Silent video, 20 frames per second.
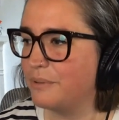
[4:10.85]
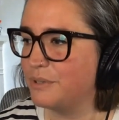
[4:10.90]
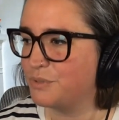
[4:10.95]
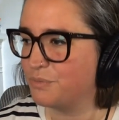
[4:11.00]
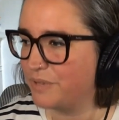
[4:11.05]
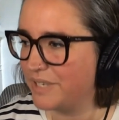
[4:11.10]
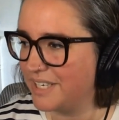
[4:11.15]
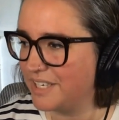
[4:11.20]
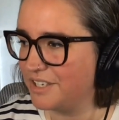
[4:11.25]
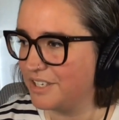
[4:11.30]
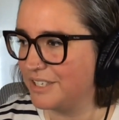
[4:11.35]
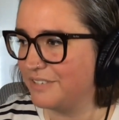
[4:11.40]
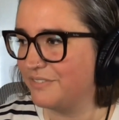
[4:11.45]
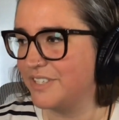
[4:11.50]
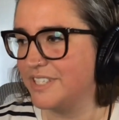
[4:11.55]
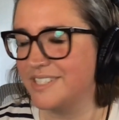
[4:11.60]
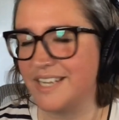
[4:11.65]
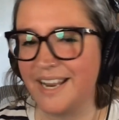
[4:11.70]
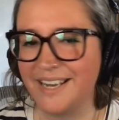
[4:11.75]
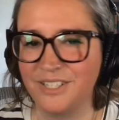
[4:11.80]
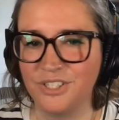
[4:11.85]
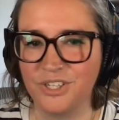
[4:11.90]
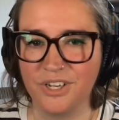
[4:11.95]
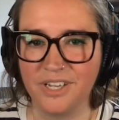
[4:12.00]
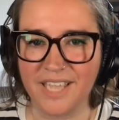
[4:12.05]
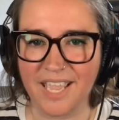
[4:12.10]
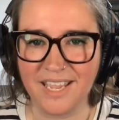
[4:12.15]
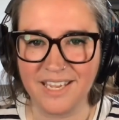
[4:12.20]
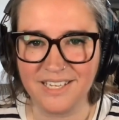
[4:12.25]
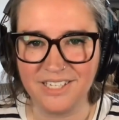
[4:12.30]
So I was really nervous and I
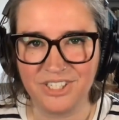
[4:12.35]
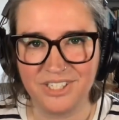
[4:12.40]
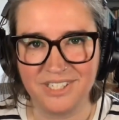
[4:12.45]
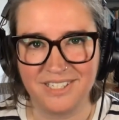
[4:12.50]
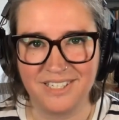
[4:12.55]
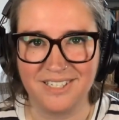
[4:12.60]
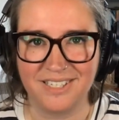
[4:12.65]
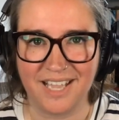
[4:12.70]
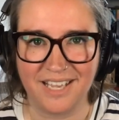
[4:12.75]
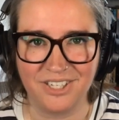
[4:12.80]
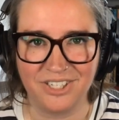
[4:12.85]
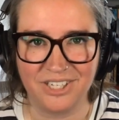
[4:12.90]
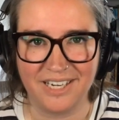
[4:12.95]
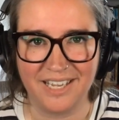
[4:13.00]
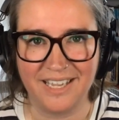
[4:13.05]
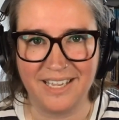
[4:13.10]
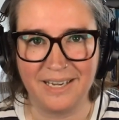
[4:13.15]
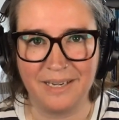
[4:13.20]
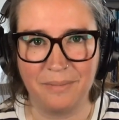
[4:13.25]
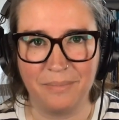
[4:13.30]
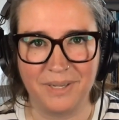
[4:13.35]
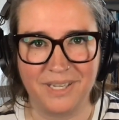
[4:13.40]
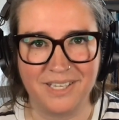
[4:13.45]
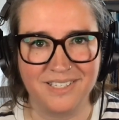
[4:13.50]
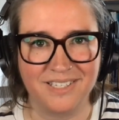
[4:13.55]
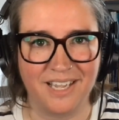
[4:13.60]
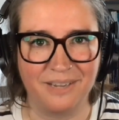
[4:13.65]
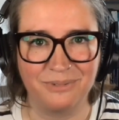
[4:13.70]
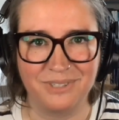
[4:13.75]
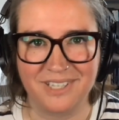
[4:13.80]
took ages to schedule it
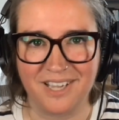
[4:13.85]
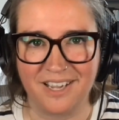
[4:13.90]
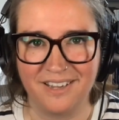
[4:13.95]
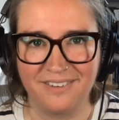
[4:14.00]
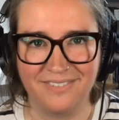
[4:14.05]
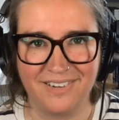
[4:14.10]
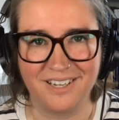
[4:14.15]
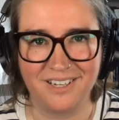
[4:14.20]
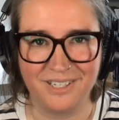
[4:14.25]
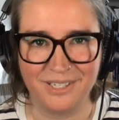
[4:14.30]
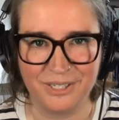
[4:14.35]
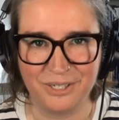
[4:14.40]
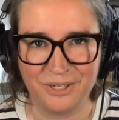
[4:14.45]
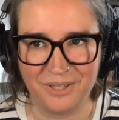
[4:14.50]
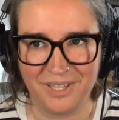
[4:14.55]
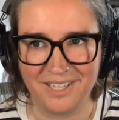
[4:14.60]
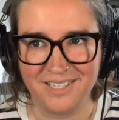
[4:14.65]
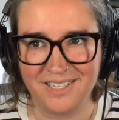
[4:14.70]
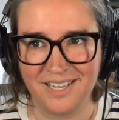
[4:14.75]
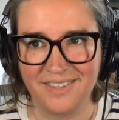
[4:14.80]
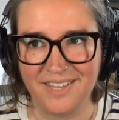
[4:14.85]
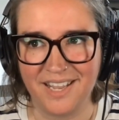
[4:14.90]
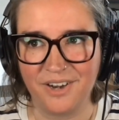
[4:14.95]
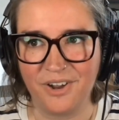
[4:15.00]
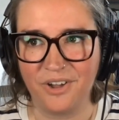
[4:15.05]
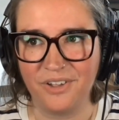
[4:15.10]
in because I was, I can't do this.